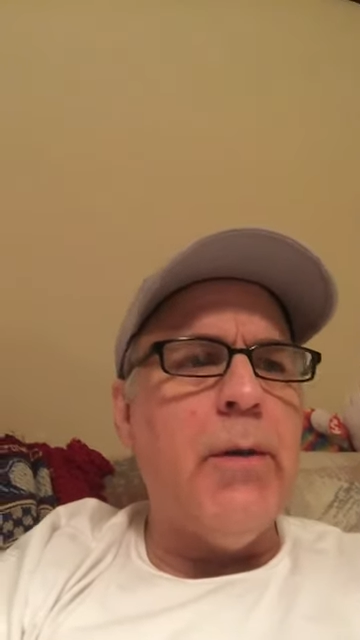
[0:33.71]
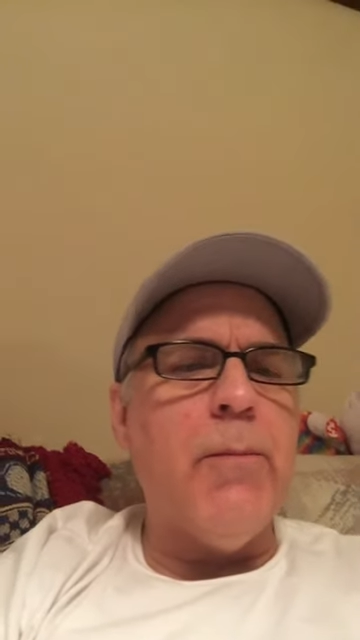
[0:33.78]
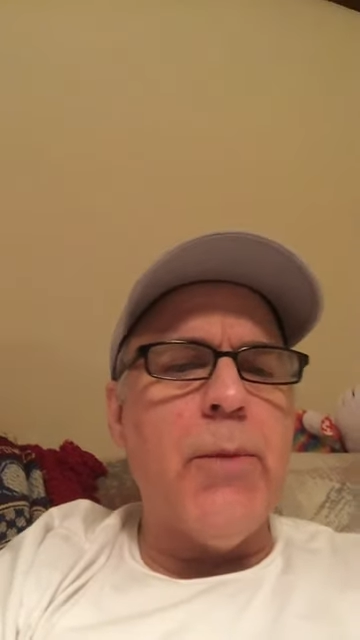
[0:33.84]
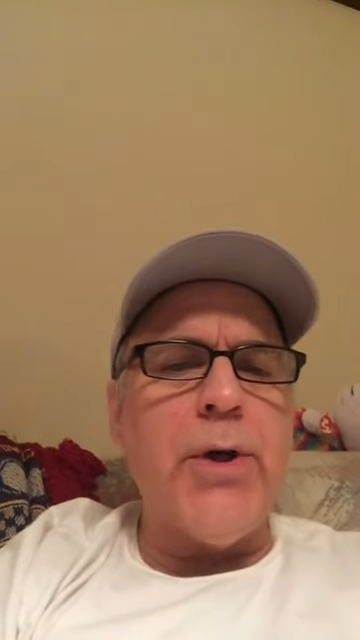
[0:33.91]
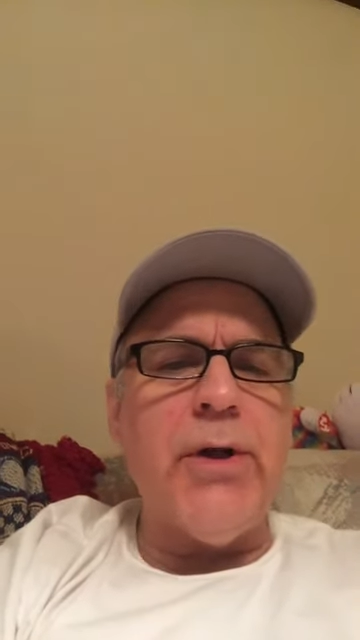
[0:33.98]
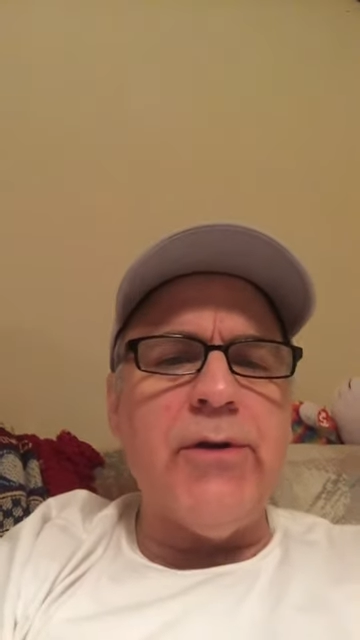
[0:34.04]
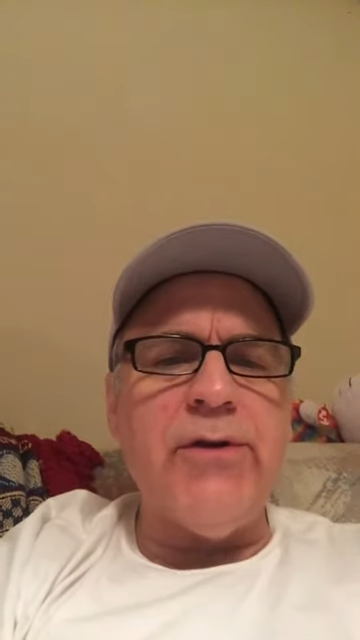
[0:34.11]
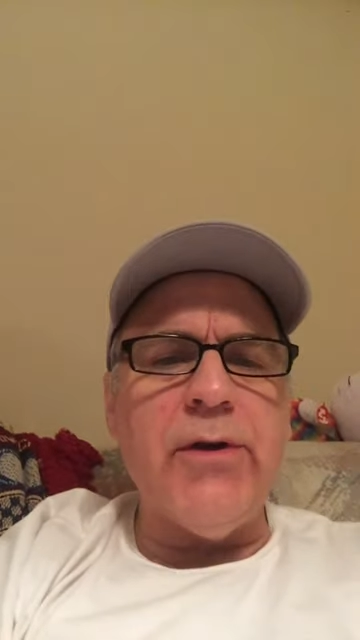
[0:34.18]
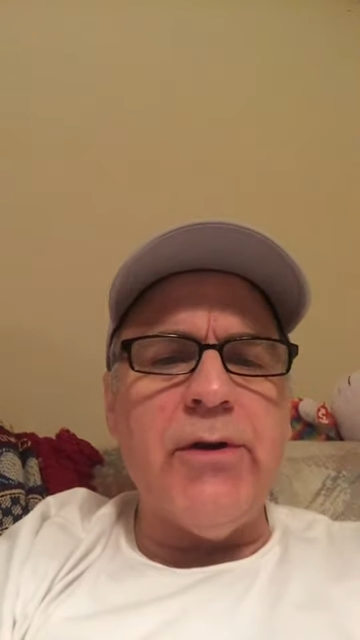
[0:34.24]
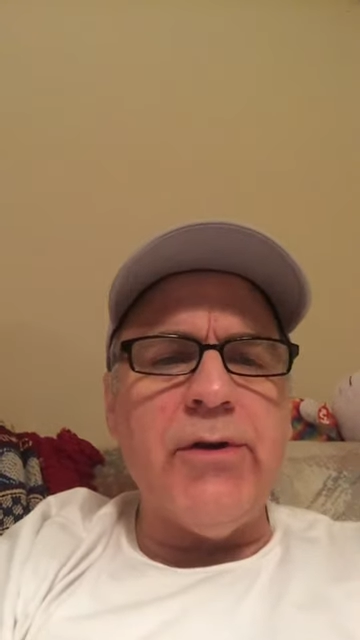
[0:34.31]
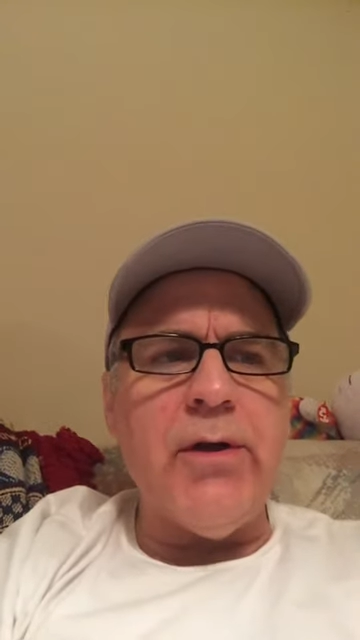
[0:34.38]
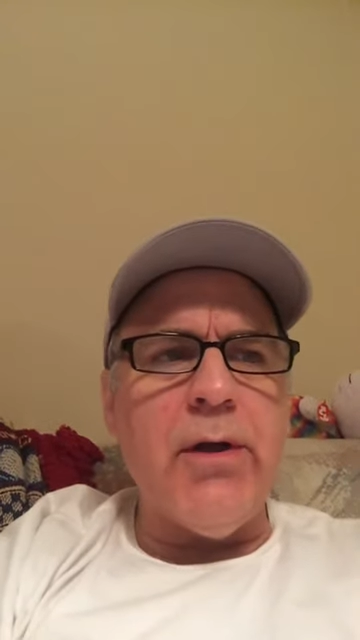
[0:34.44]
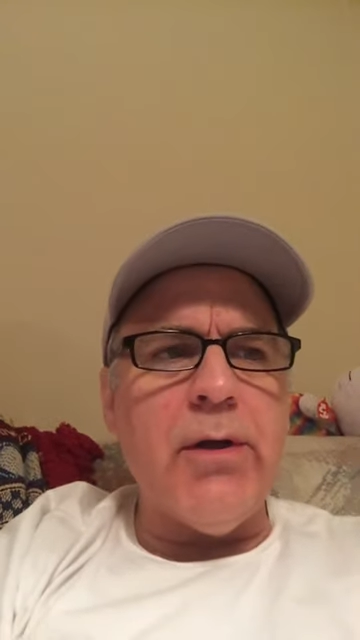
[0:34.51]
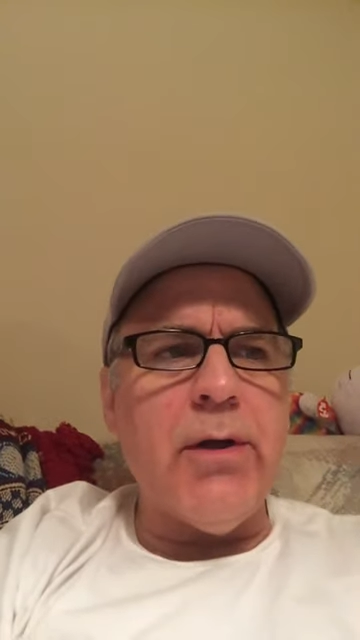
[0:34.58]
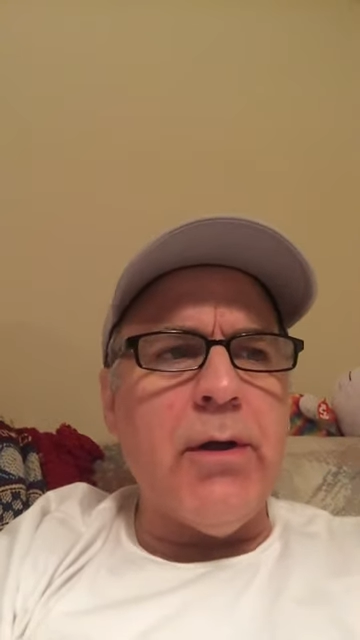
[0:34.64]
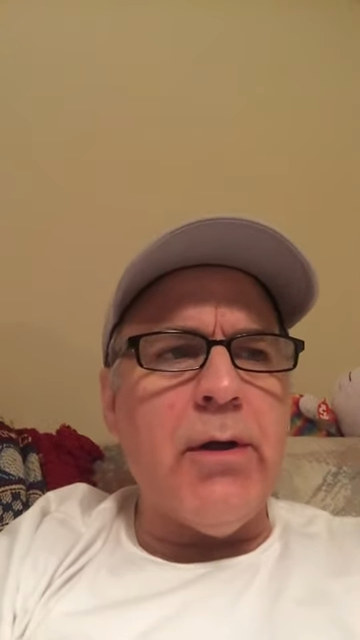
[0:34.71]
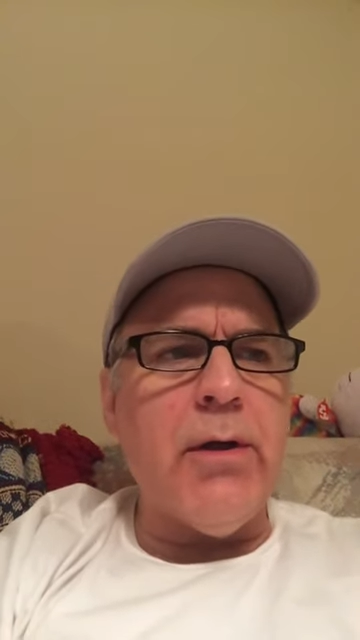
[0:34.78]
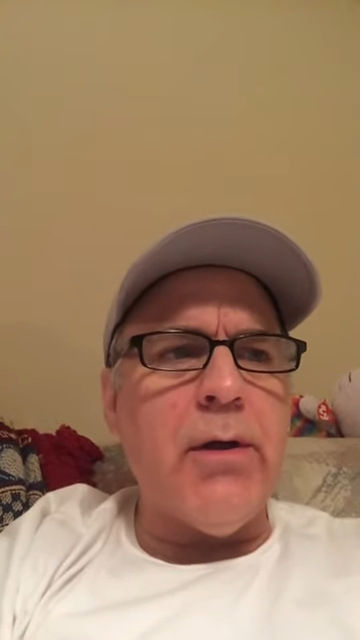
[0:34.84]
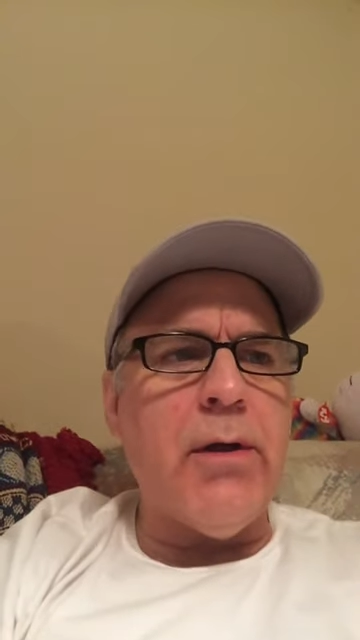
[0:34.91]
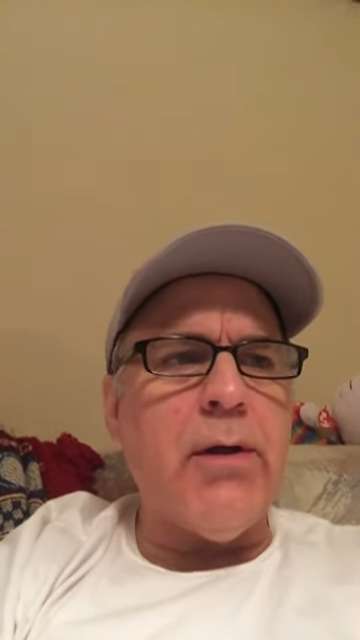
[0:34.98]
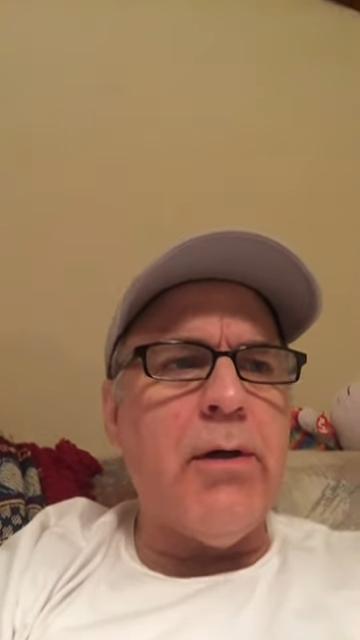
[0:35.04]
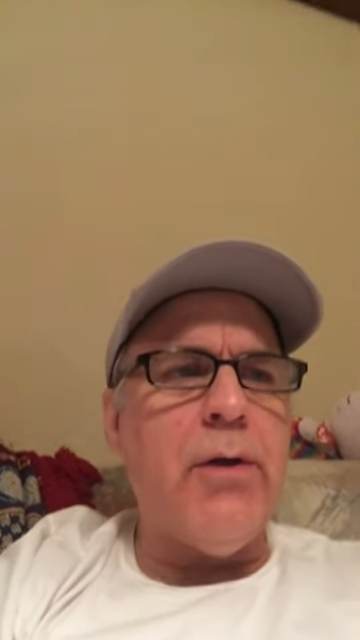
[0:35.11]
but in
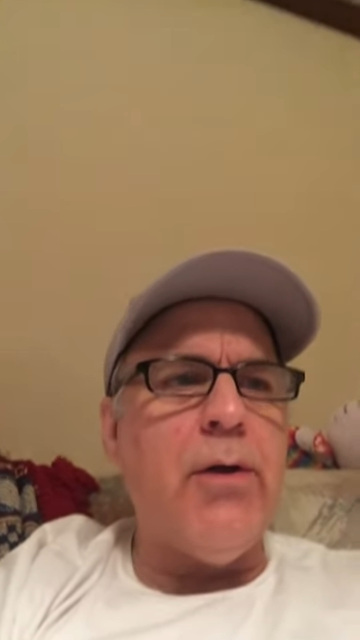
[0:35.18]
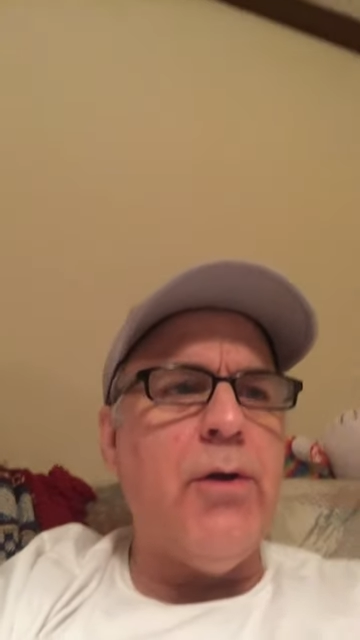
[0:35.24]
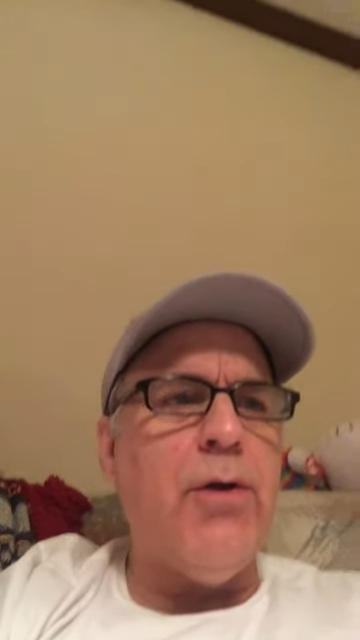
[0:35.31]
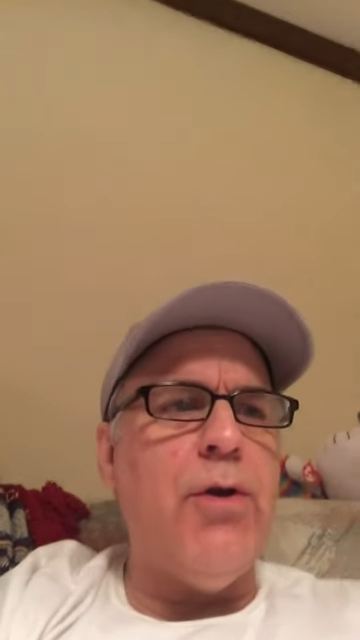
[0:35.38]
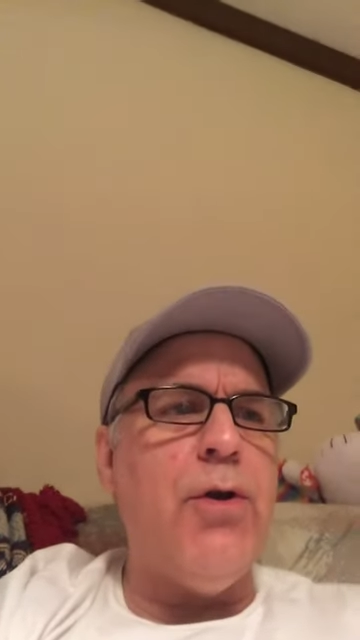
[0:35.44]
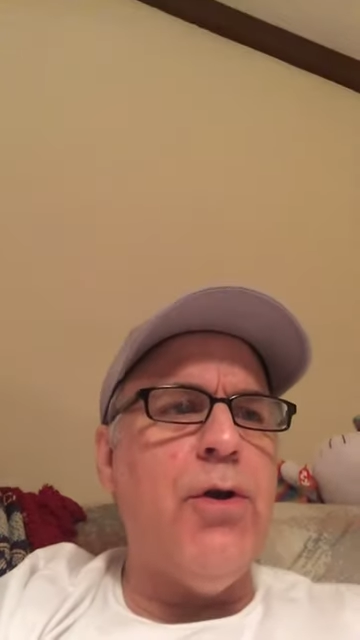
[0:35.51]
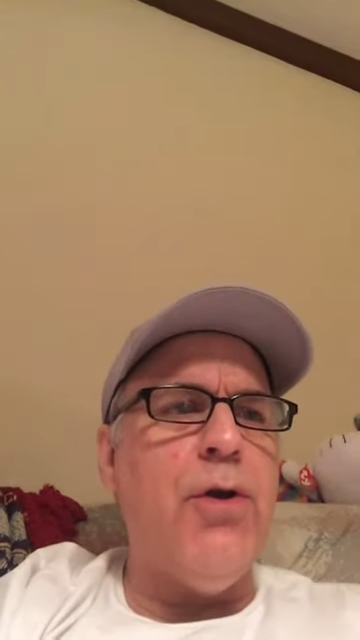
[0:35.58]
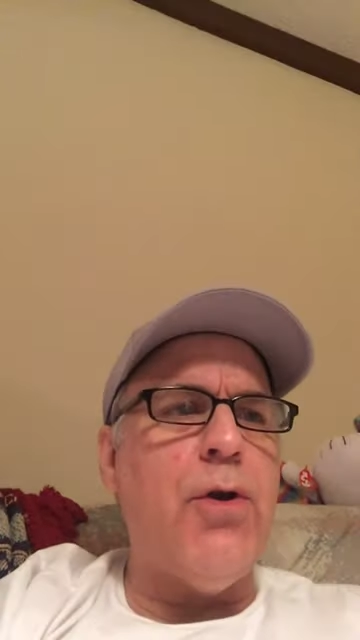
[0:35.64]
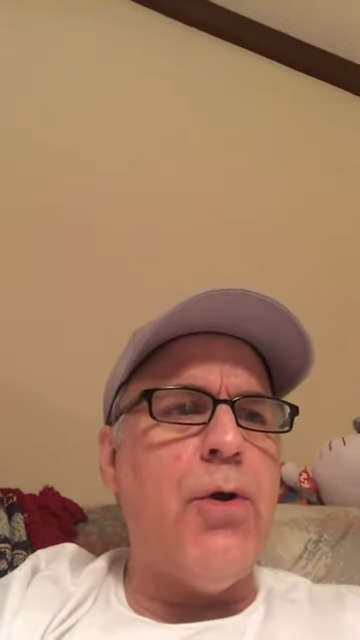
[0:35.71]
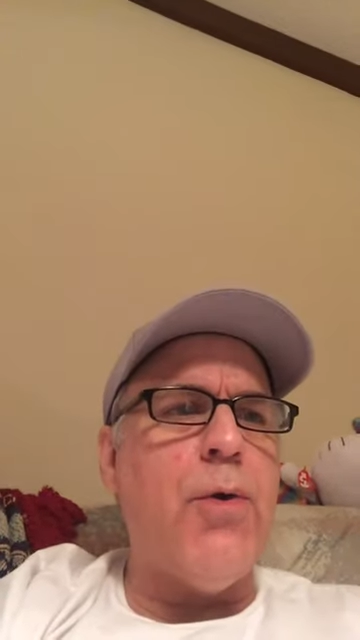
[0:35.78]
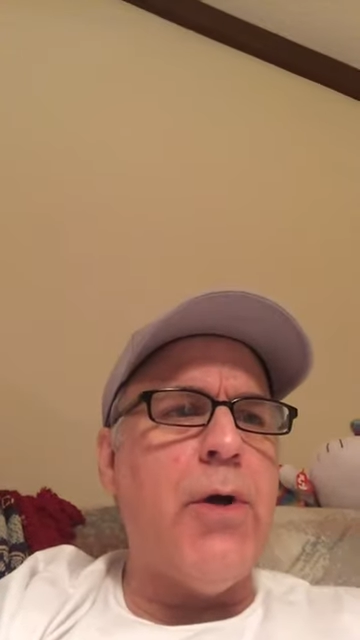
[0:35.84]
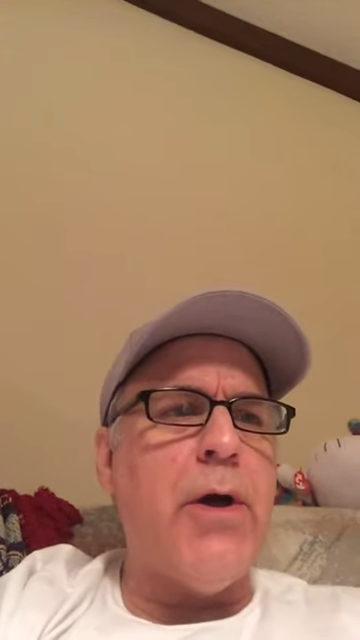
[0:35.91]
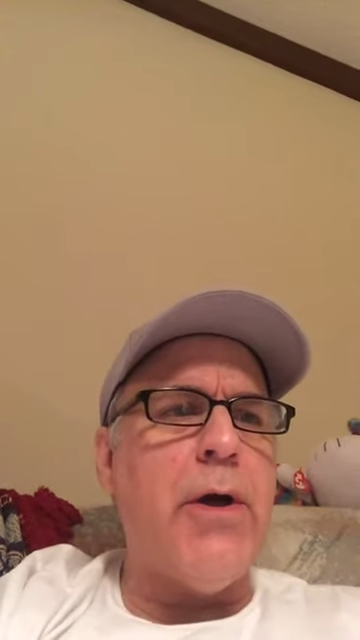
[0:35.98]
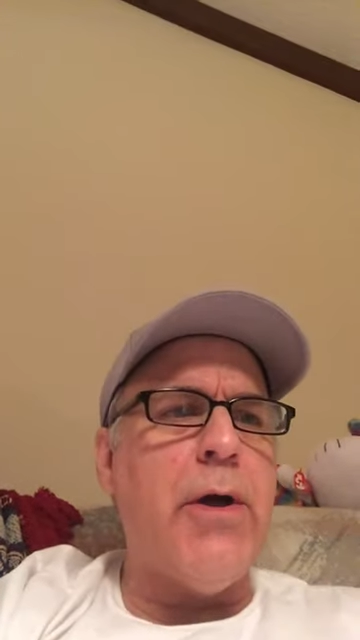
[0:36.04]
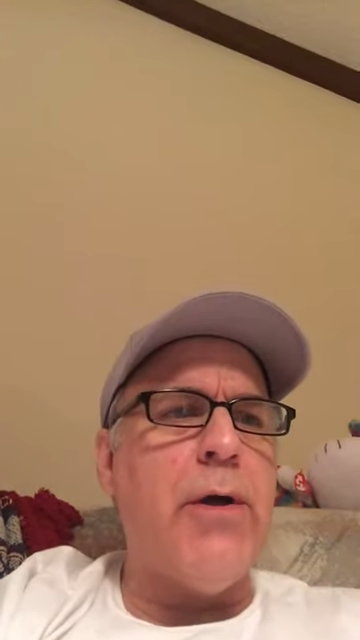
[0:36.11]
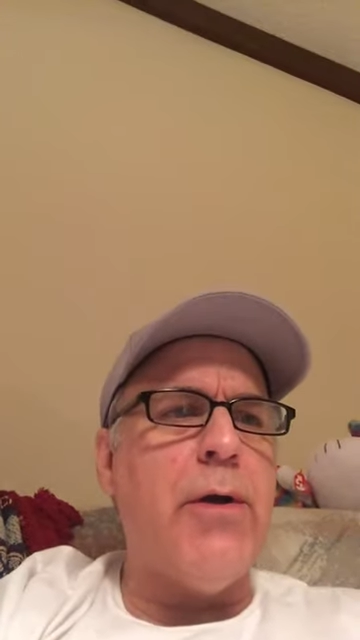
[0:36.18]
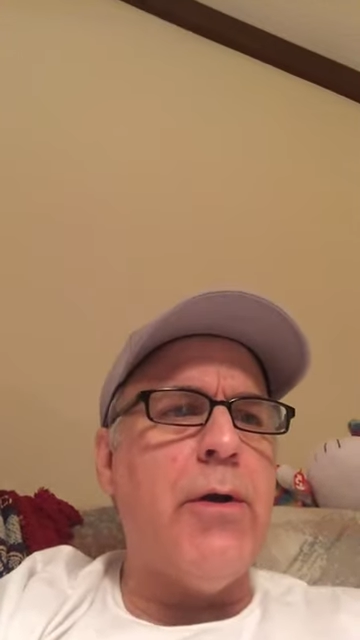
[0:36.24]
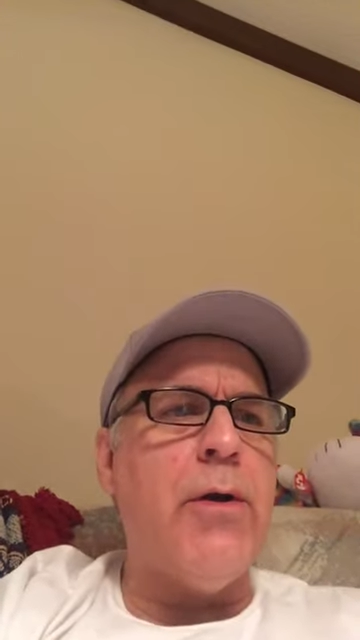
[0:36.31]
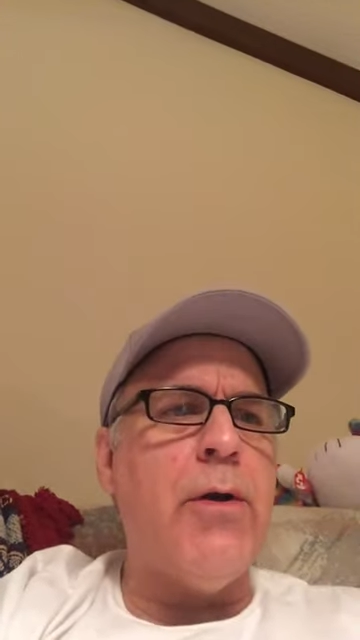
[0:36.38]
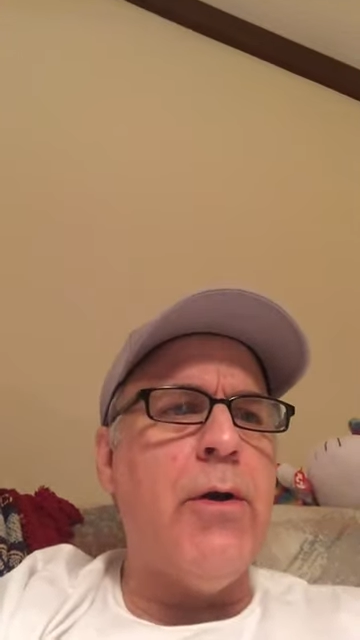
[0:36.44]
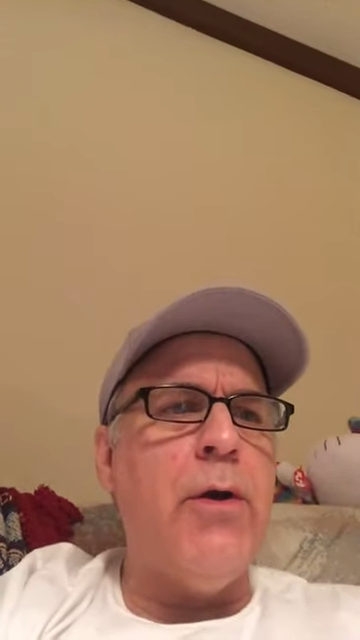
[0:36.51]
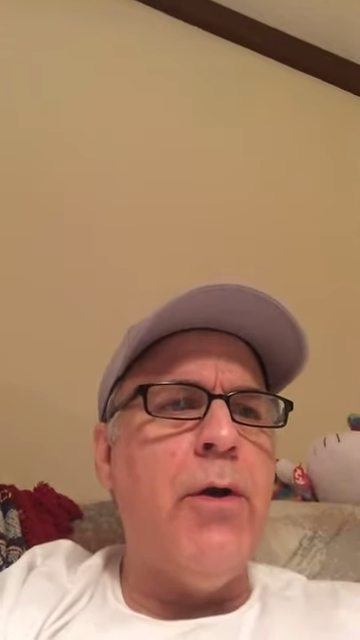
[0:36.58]
1688,
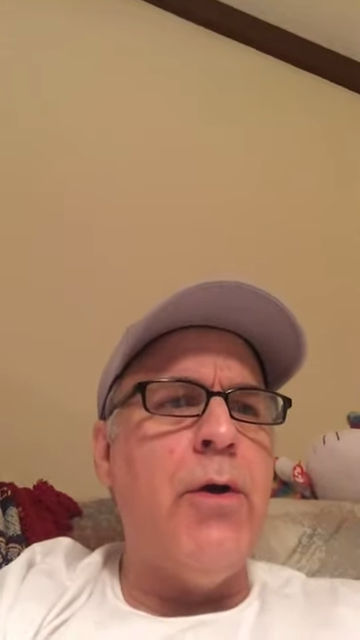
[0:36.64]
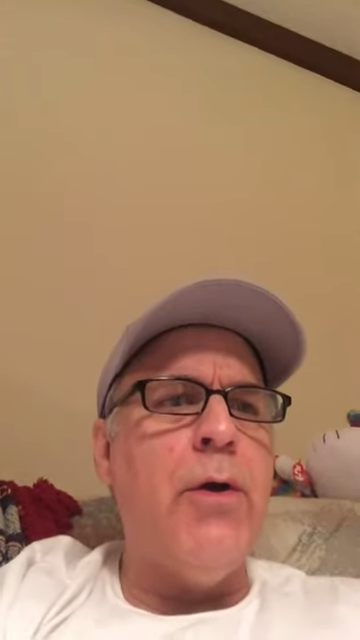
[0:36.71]
Johann